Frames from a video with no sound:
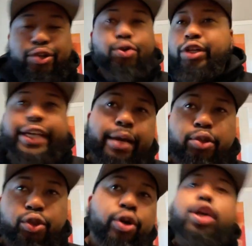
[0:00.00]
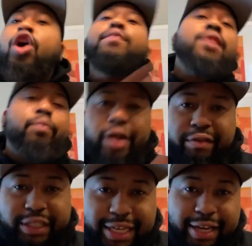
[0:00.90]
You go to the cable store, hook me up
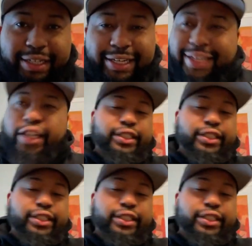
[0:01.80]
with everything I need.